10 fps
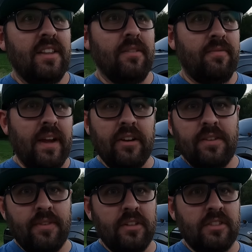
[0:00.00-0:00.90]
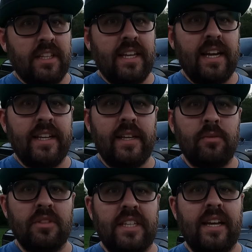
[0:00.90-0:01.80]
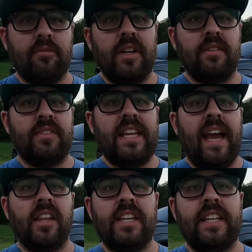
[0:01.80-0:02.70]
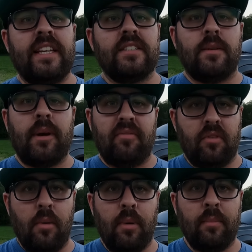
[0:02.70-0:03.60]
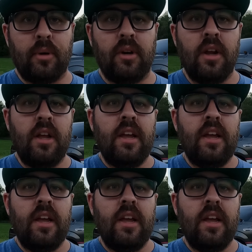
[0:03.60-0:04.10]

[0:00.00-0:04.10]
The very first thing that I did was get rid of the LEDs in my front bumper,